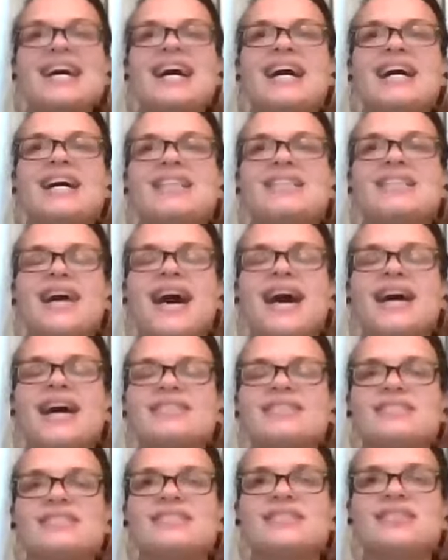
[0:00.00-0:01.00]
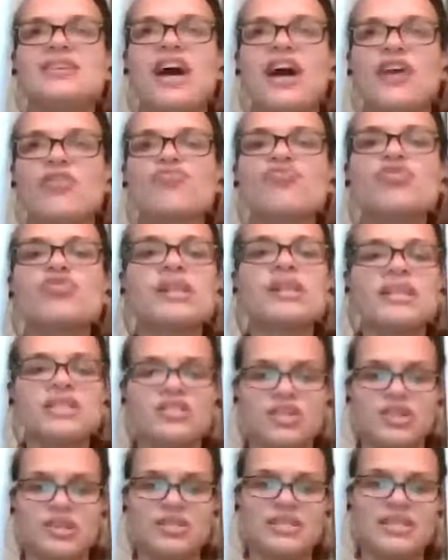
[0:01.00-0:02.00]
uh, that I really
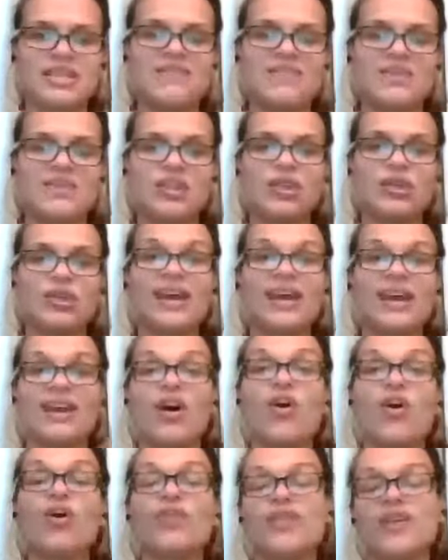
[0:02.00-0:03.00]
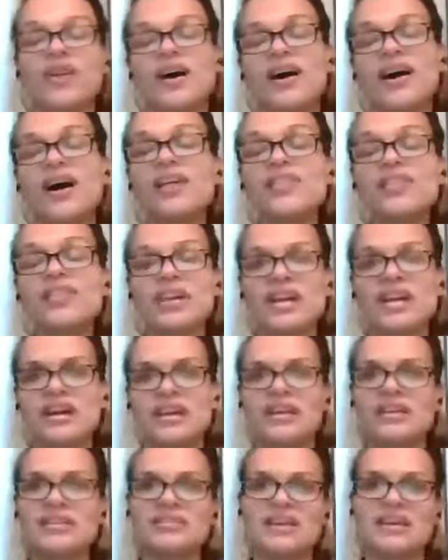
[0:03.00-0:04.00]
started to even look at all the other
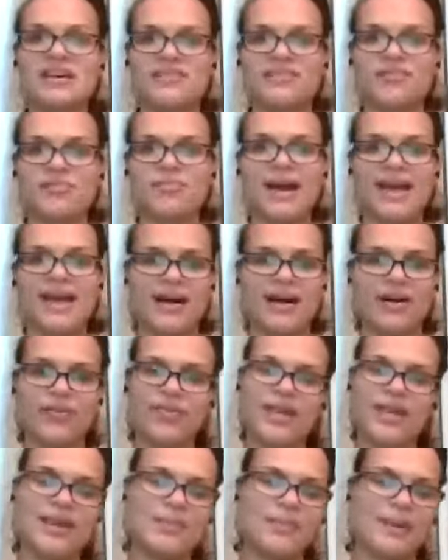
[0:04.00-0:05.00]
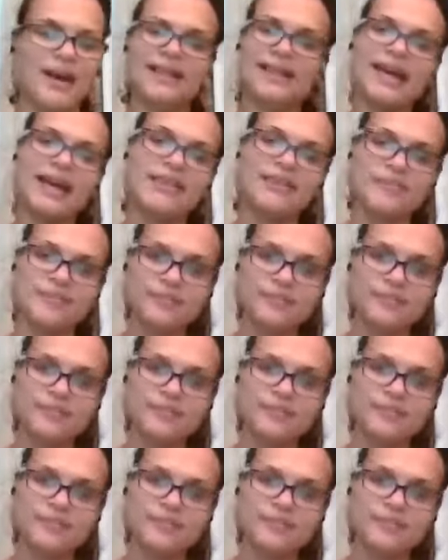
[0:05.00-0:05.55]
areas of my health and my life.